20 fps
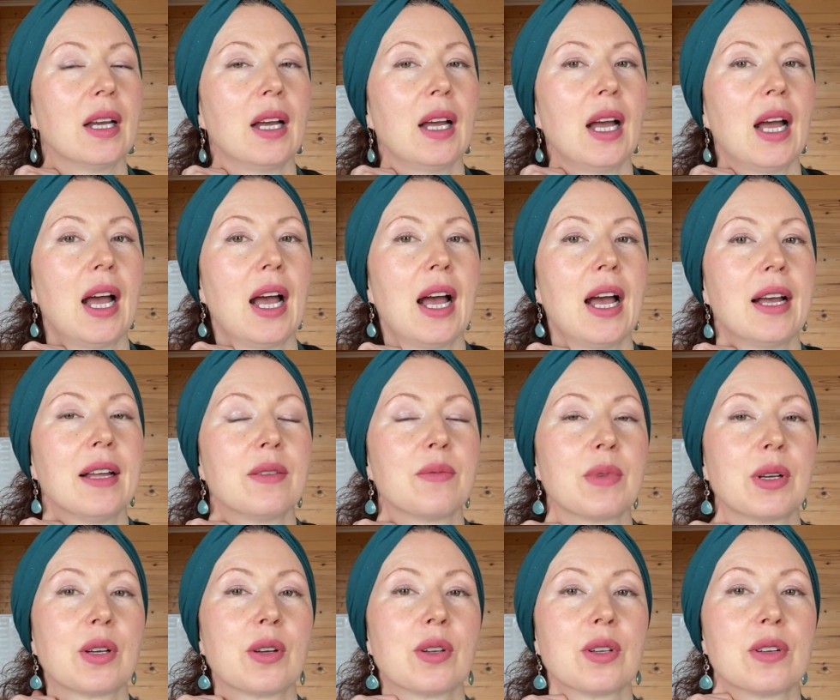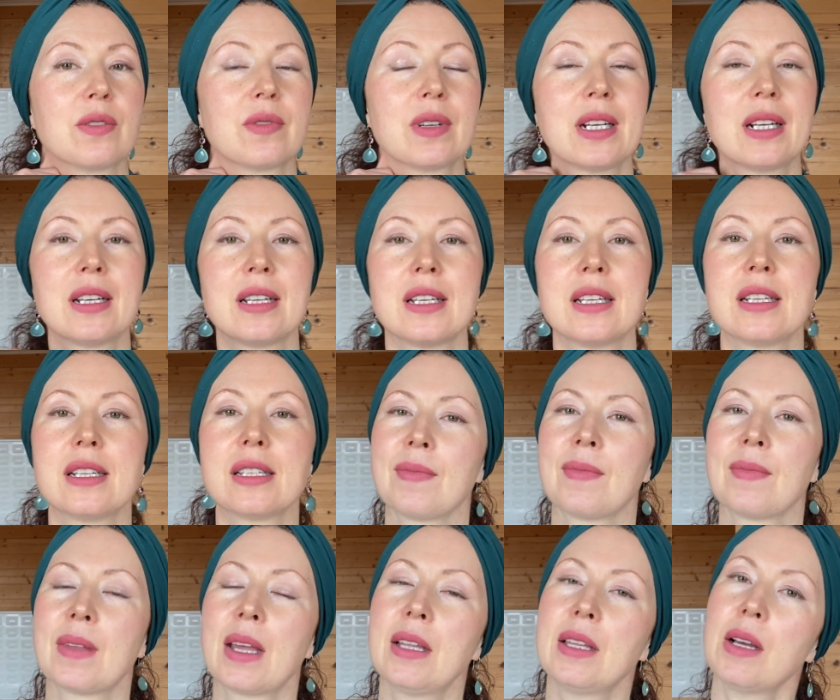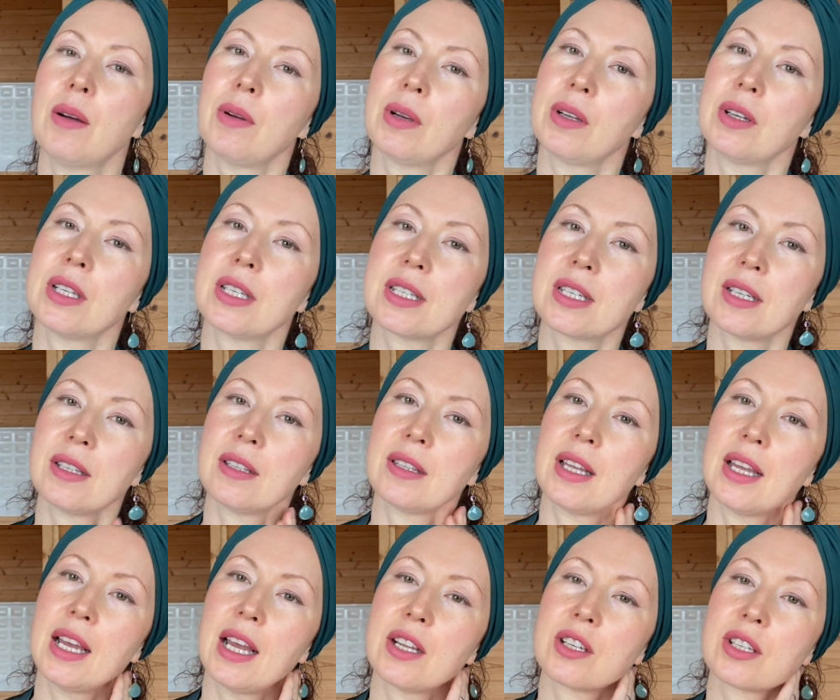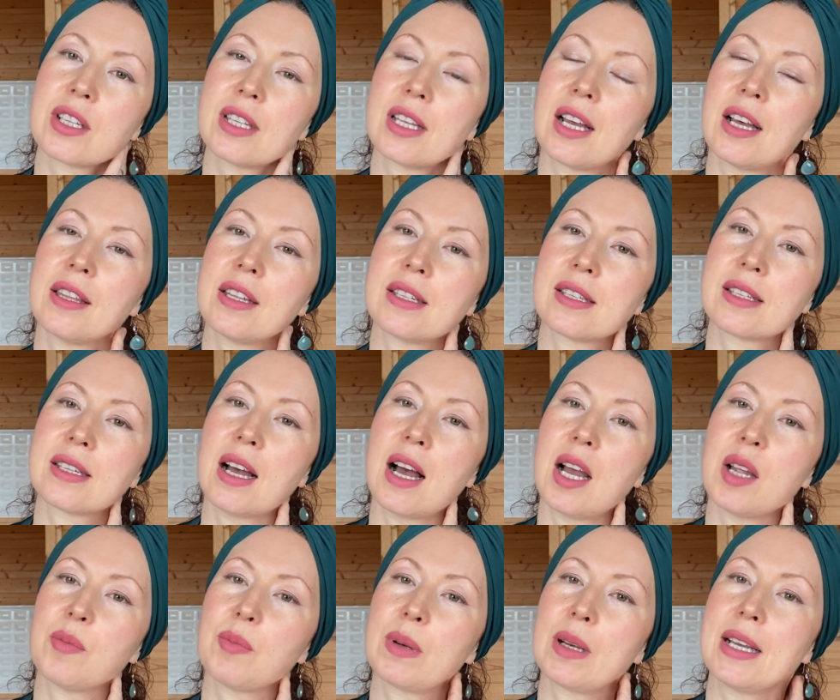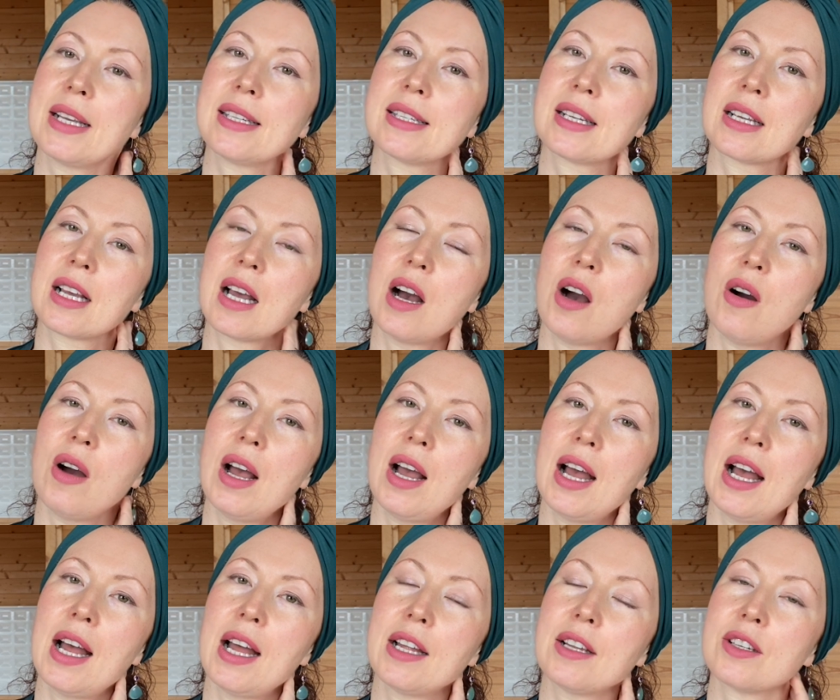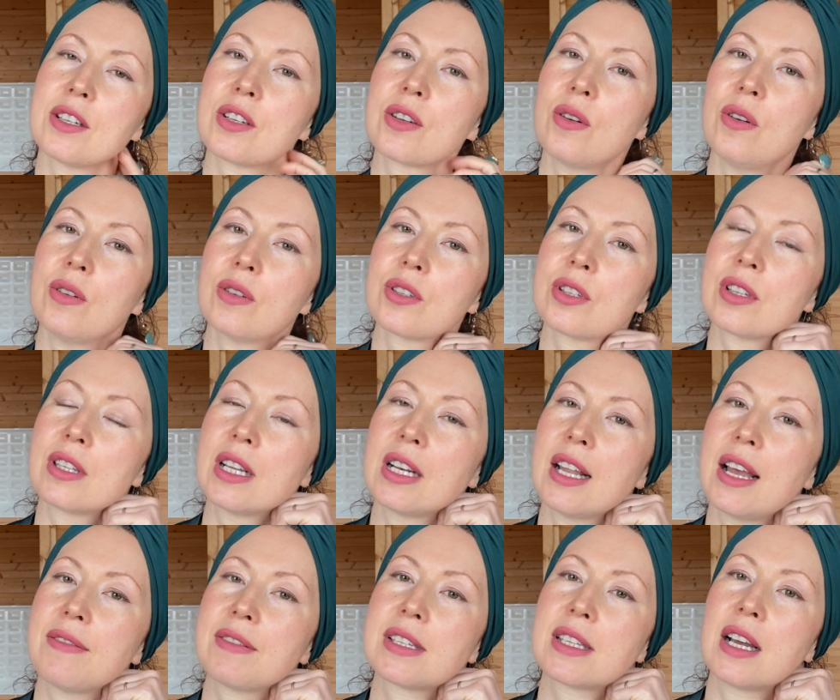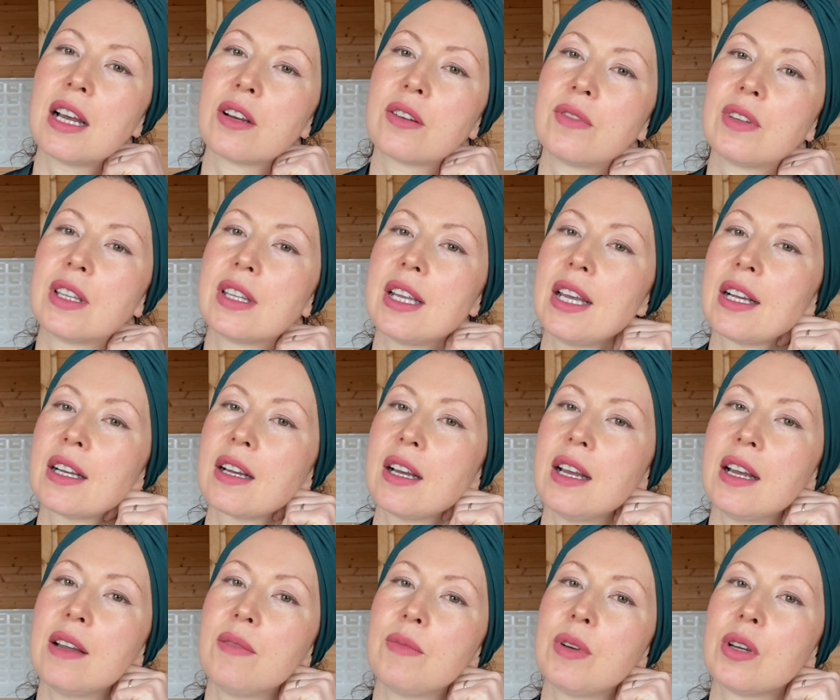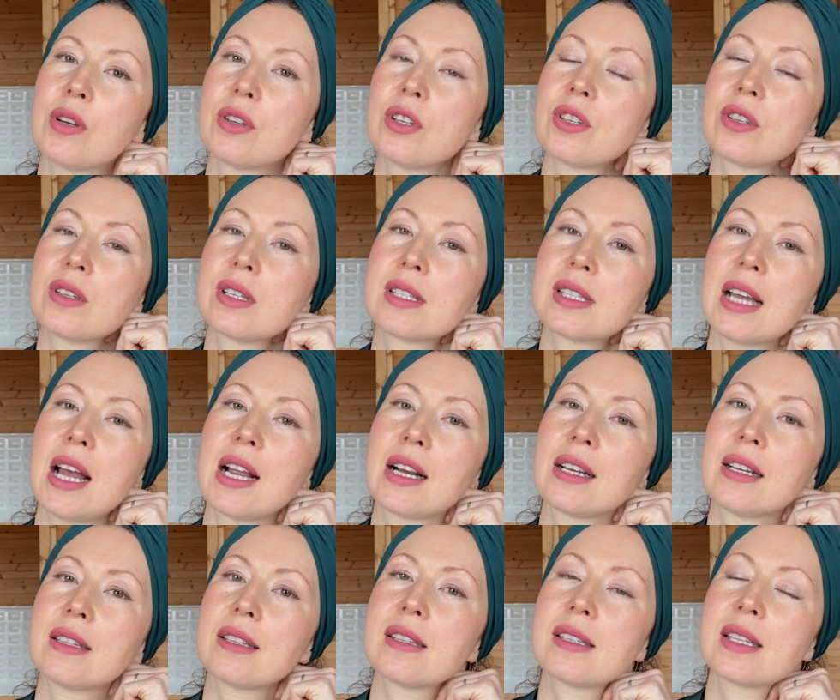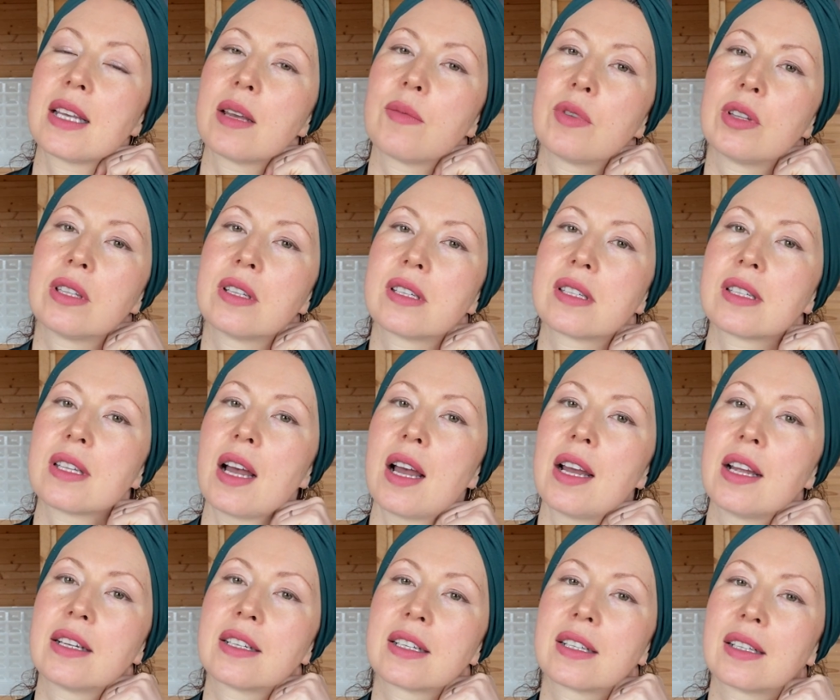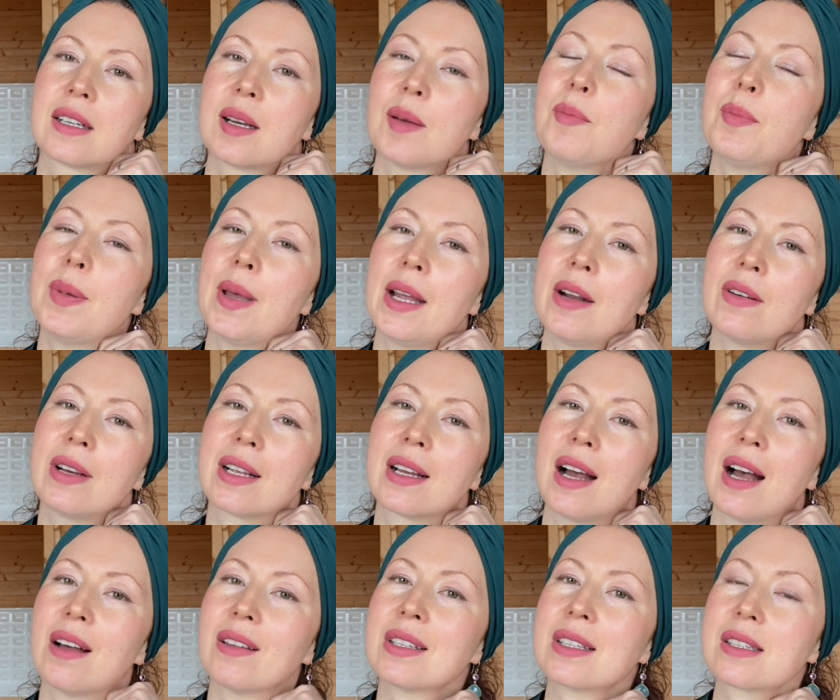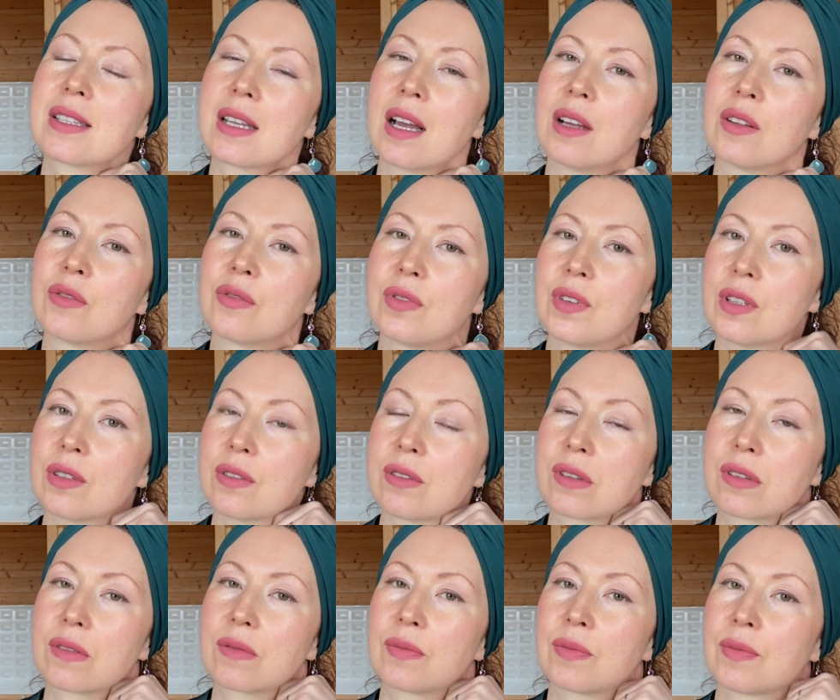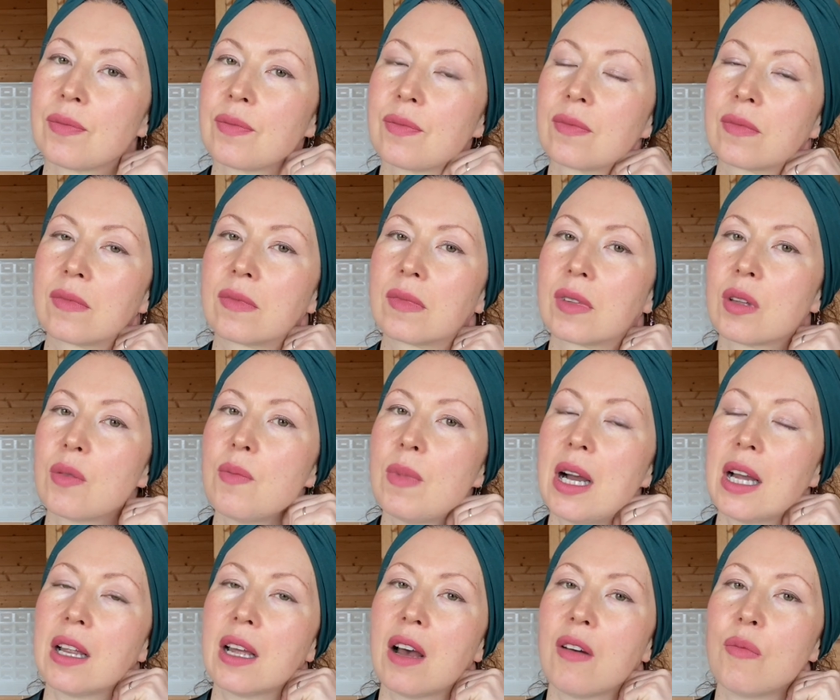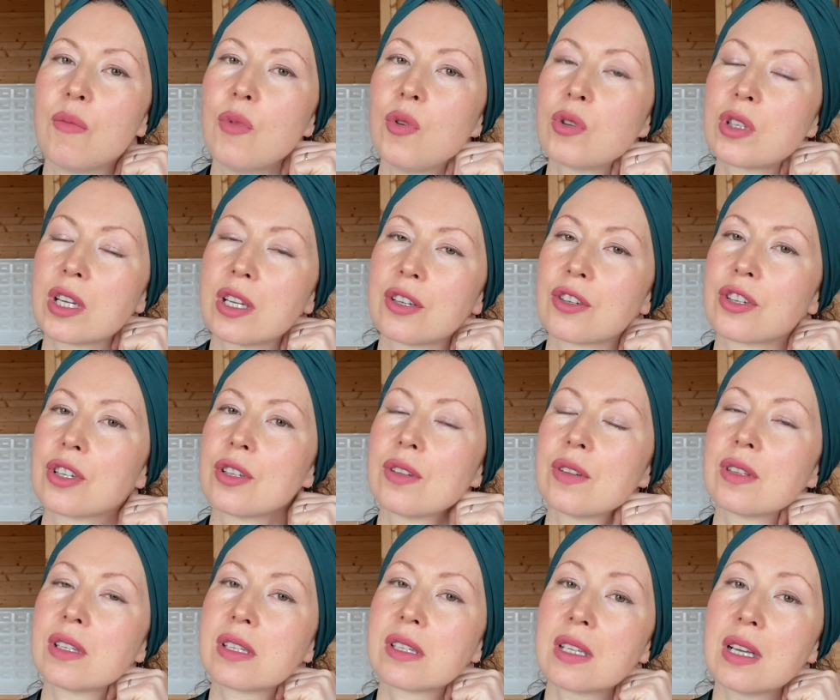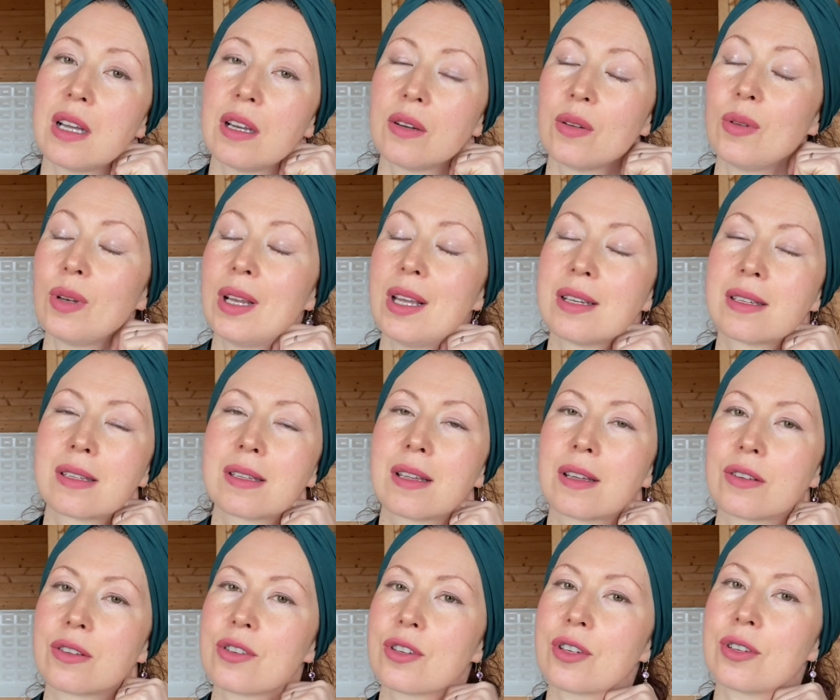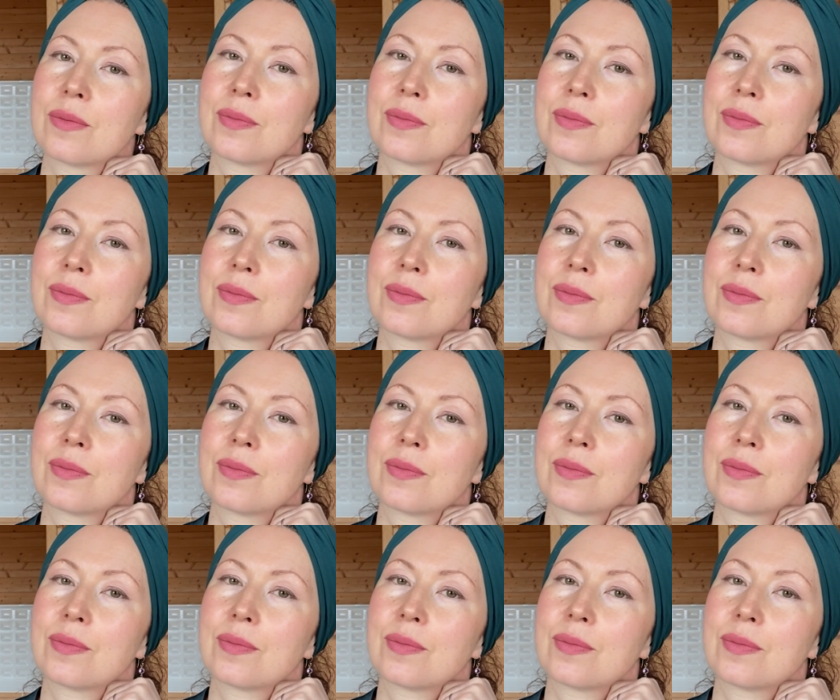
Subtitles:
And we're going to release. So now we're going to tilt the head to the other side, placing our hand onto the left side of the neck. And we're going to do exactly the same on this side, comparing how this side feels. We might have more tension on this side or less tension.